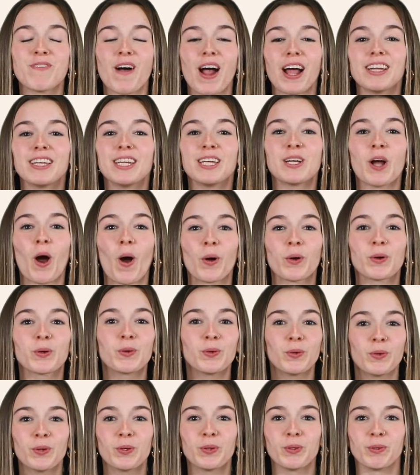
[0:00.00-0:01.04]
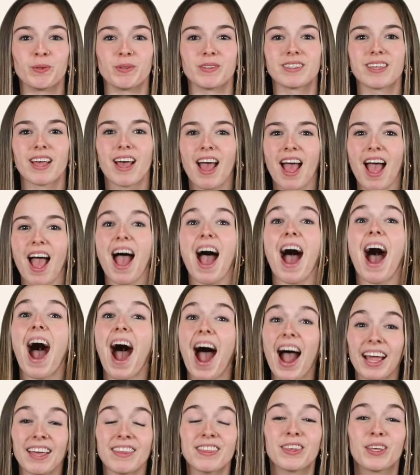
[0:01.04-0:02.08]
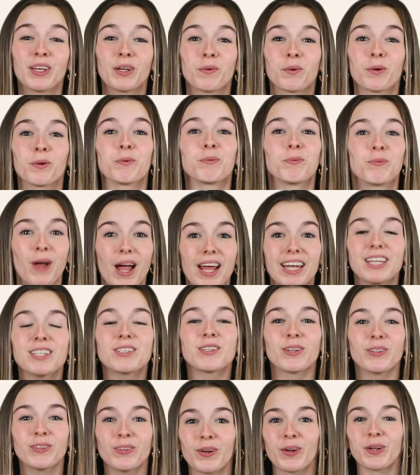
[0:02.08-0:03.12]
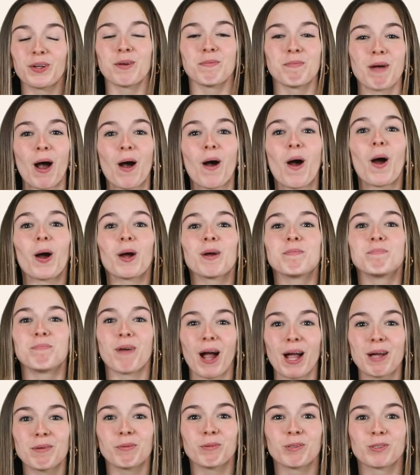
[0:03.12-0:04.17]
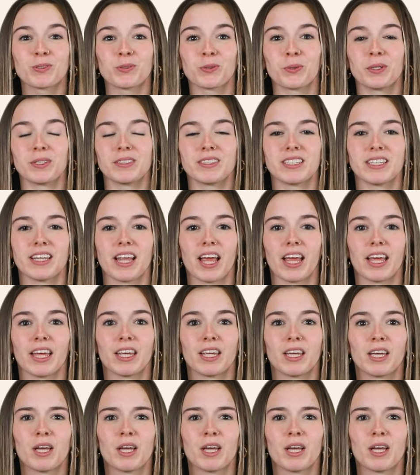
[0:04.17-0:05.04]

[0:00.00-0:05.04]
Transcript: finding our clues. I think we're ready to learn about our Bible story today.